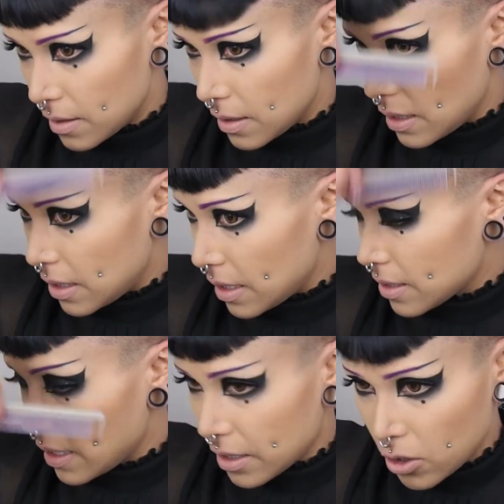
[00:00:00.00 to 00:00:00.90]
and then I
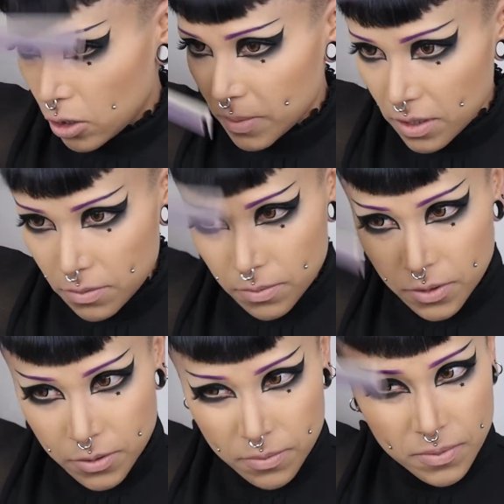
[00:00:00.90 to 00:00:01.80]
just kind of comb it
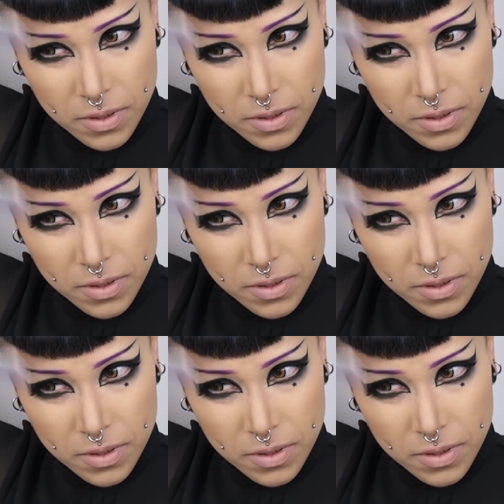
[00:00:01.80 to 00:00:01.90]
through.